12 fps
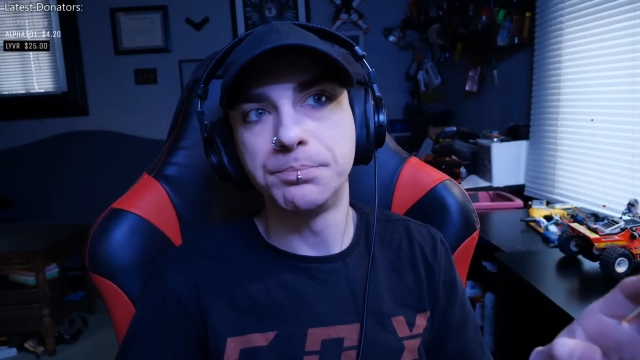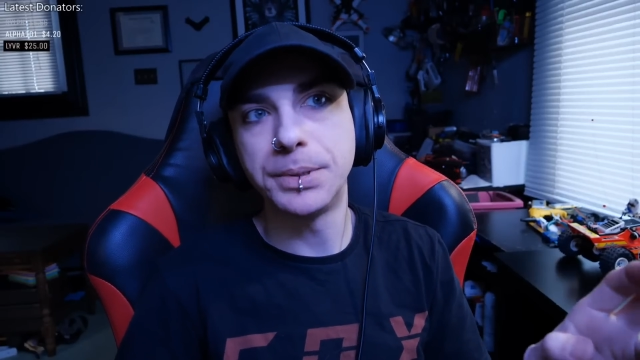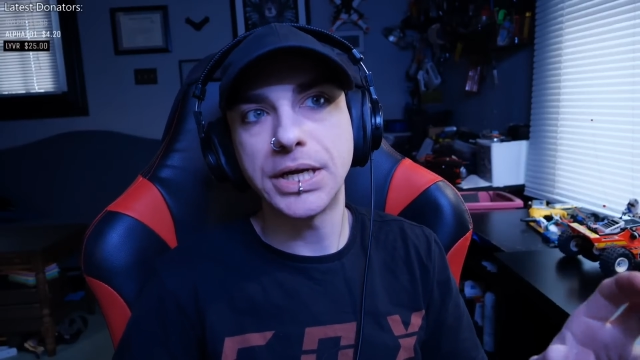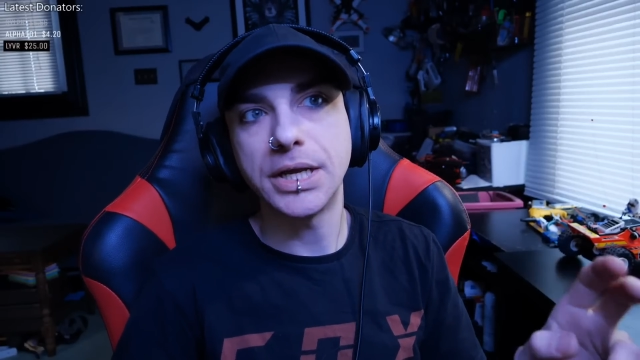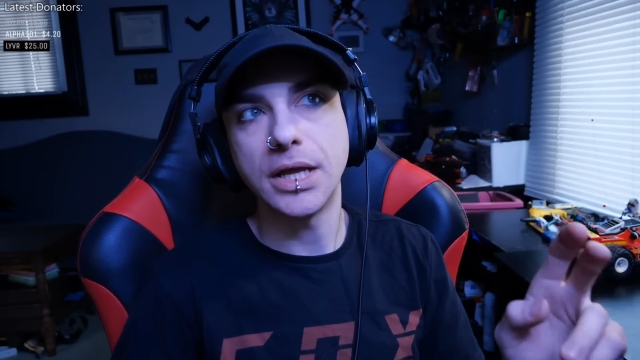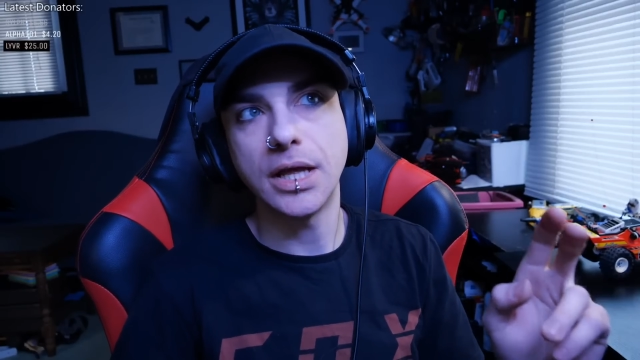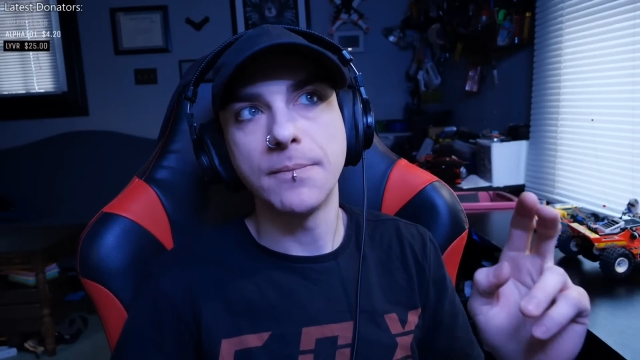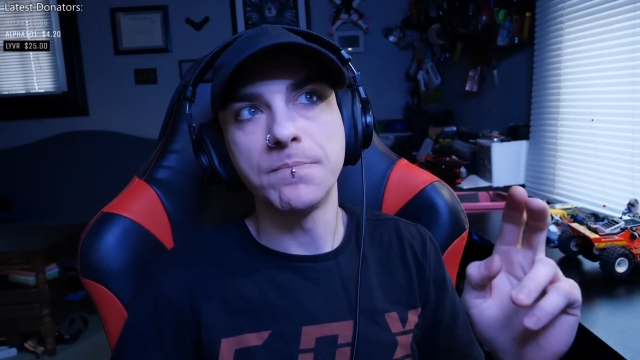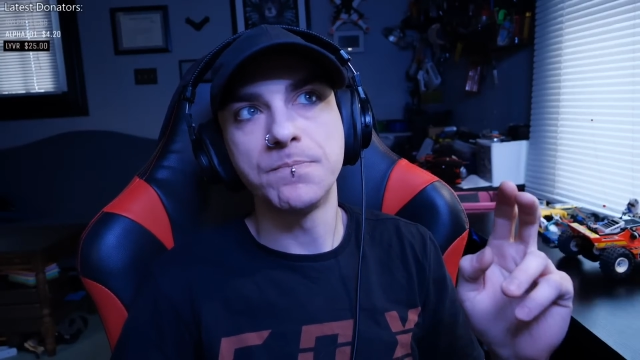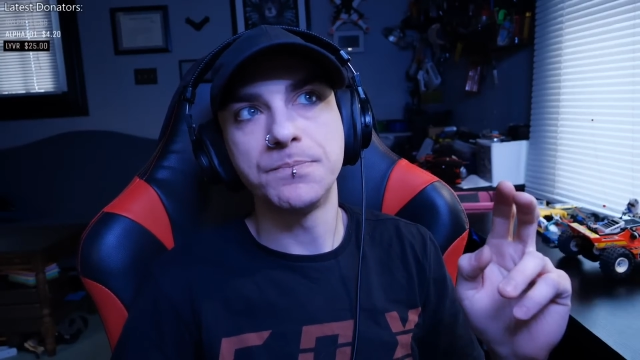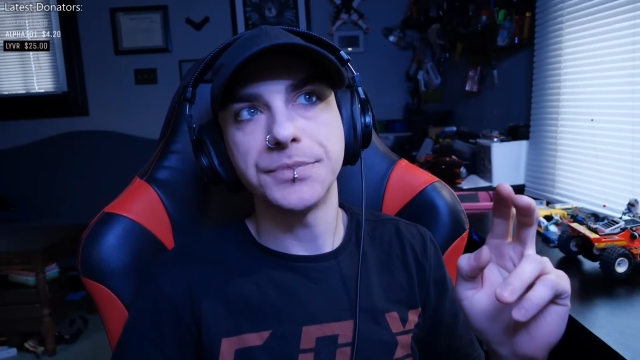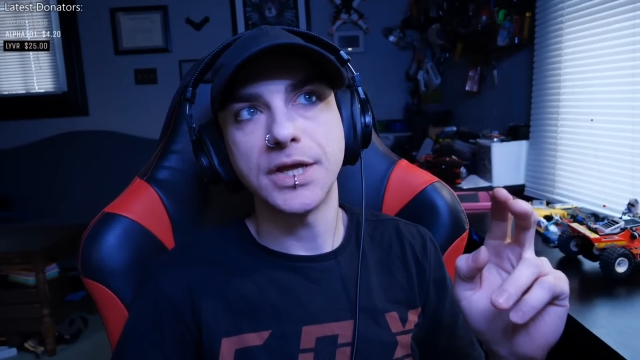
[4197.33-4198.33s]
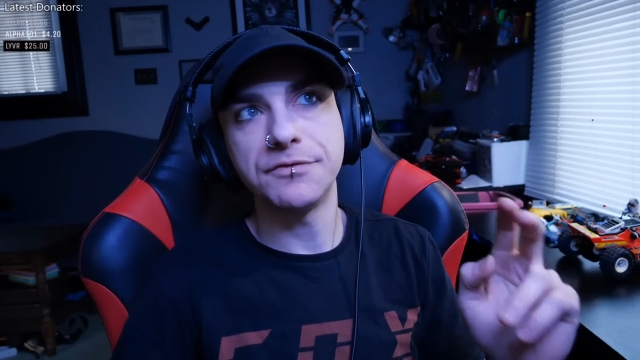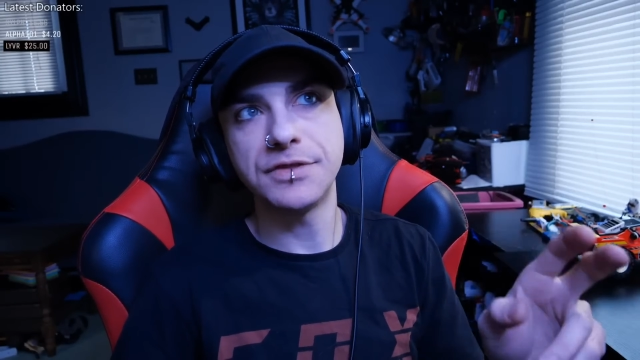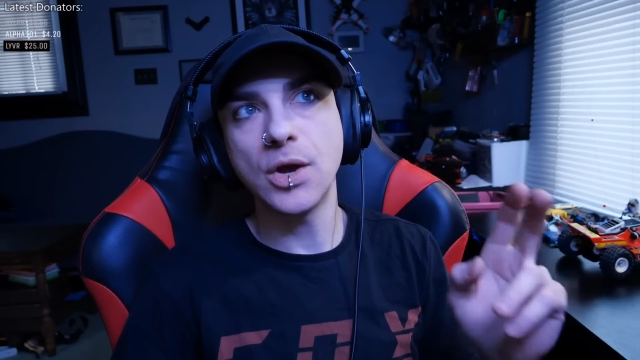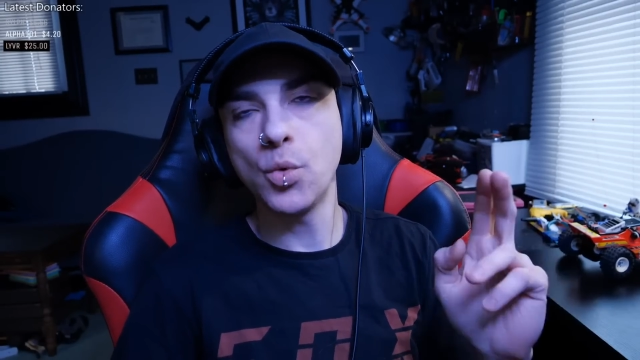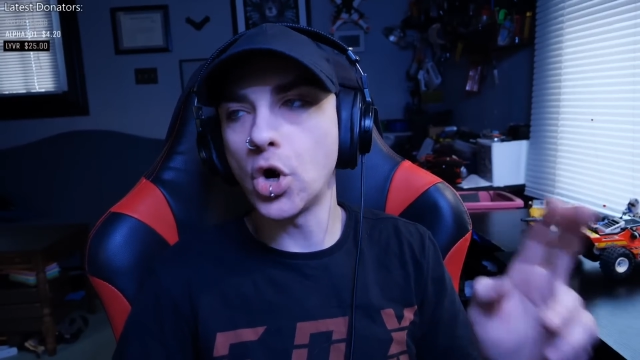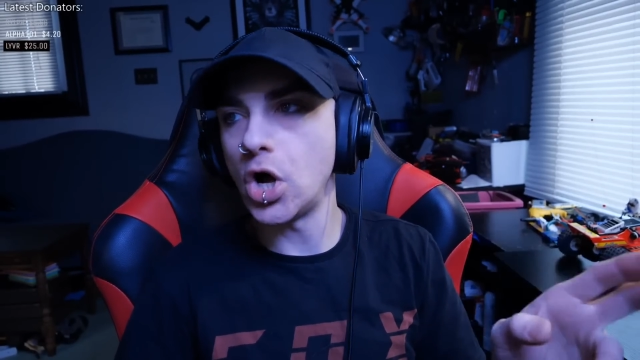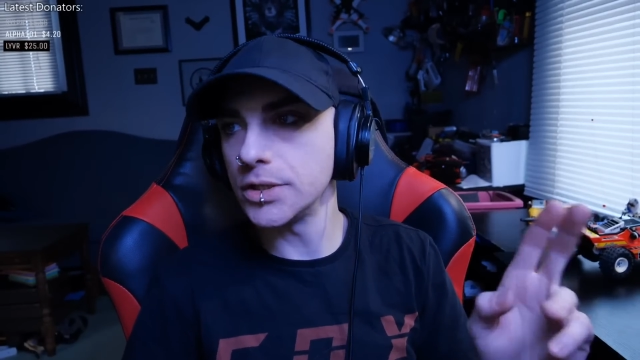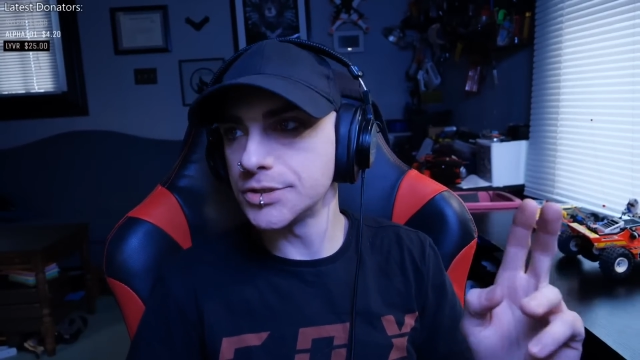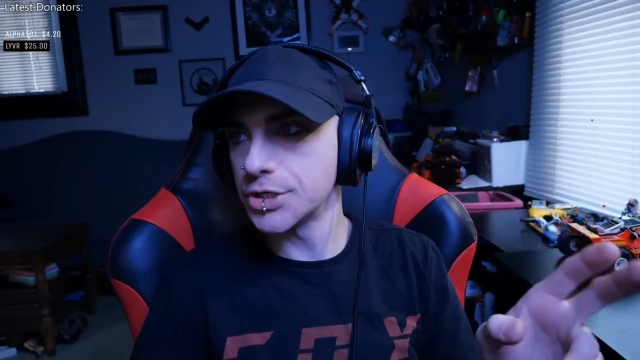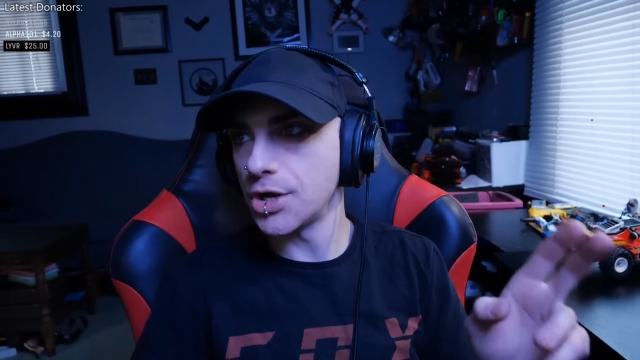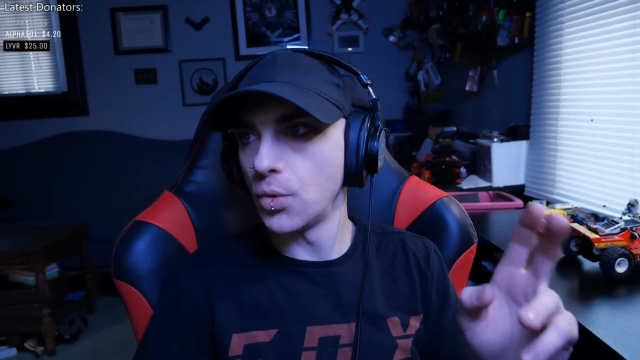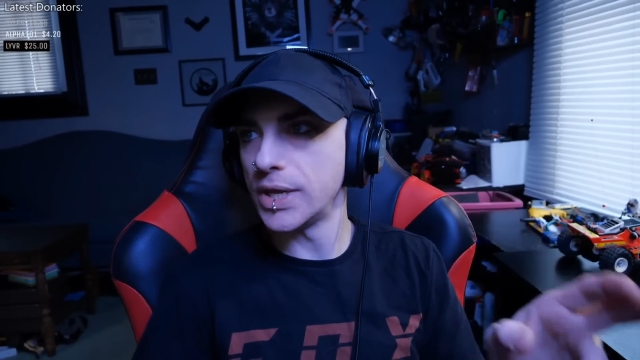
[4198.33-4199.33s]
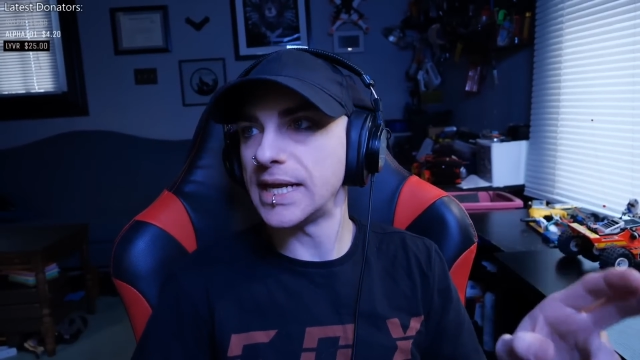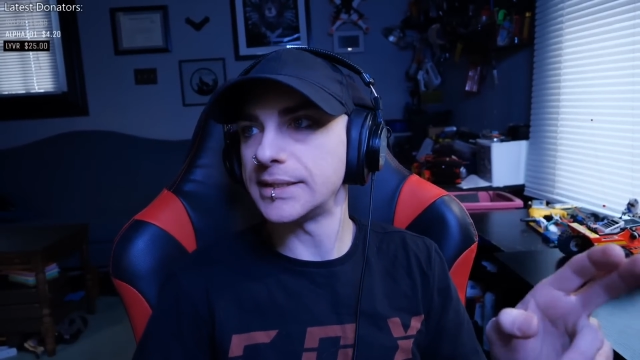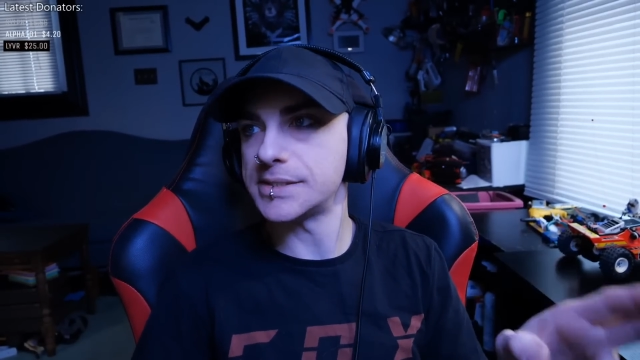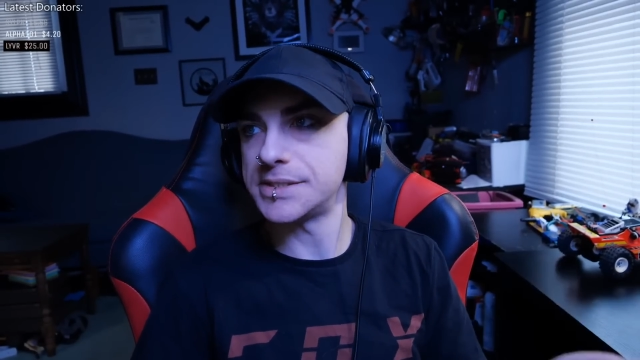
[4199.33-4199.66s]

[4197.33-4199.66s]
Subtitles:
But if they were all to go in at